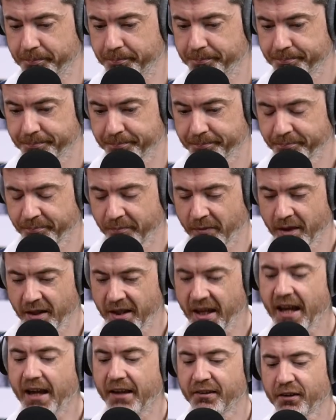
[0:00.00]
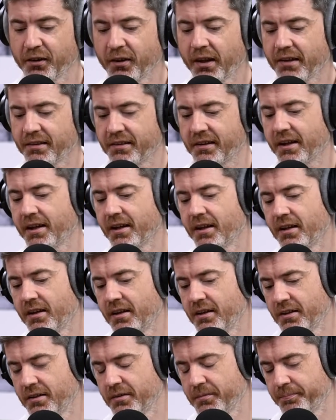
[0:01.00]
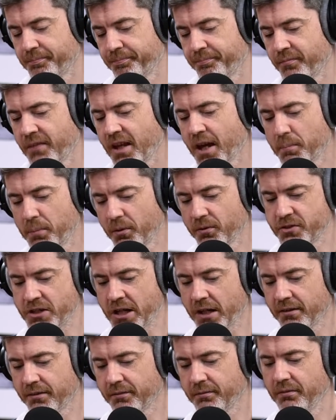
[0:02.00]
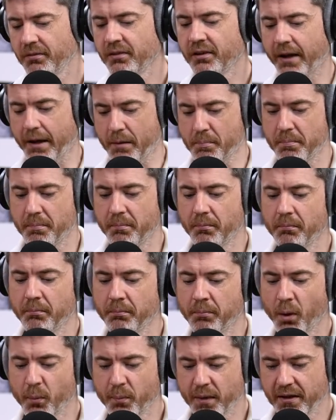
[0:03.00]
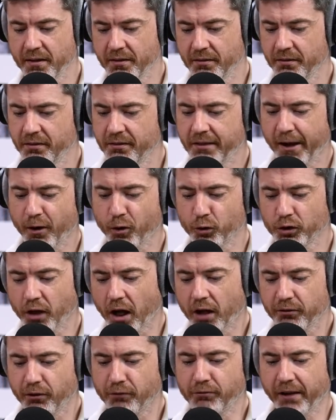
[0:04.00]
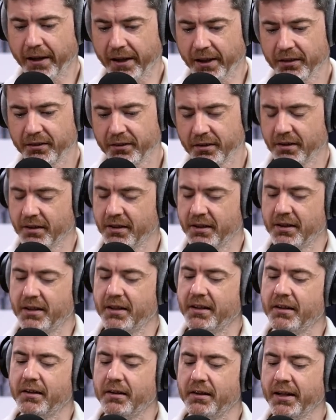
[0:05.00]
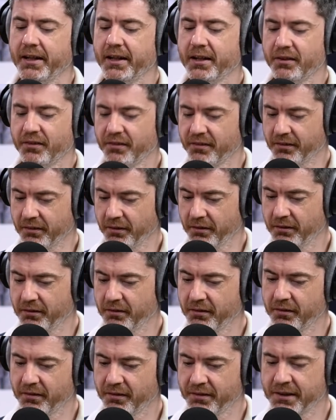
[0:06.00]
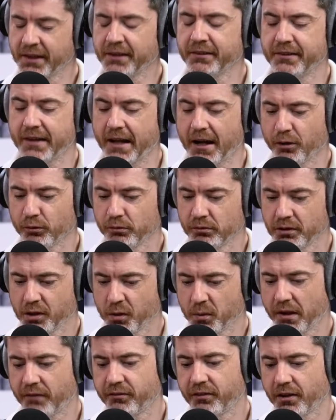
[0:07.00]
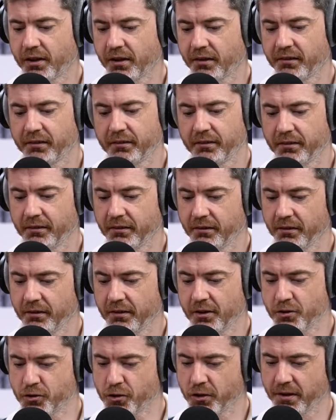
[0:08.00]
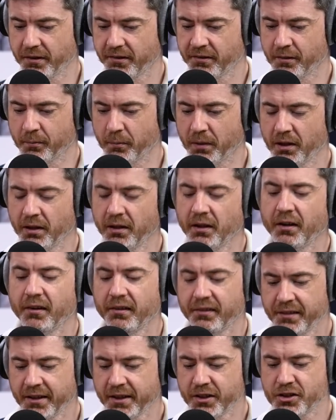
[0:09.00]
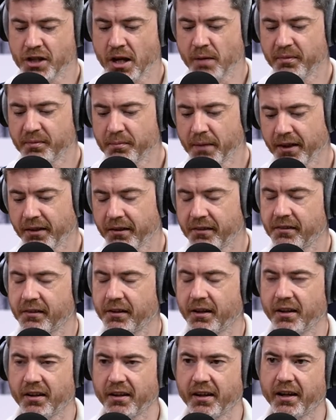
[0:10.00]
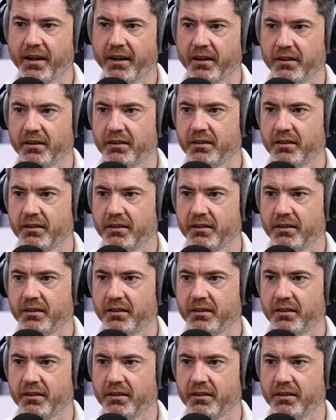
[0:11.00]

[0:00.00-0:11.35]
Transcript: Correct. So Leicester went down. They're not there. Yeah, but Bobby Dekel-Dover-Reed, he can stand down, go and have a nice, enjoy his summer. Stick James Maddison in there.